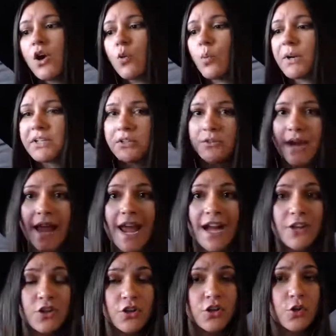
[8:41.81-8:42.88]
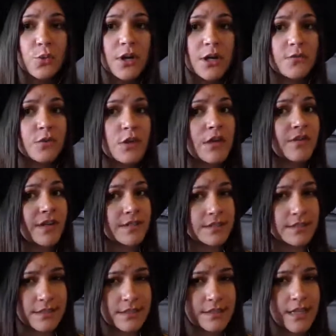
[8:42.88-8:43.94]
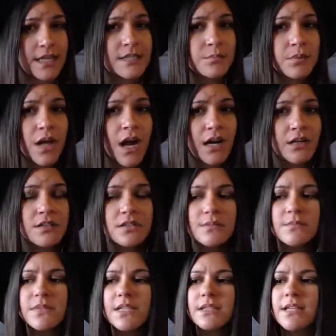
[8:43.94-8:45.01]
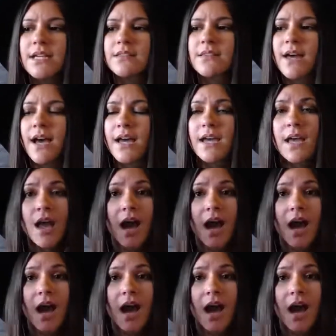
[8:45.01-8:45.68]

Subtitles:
where you're at in your career, if you have like a success block or something like that.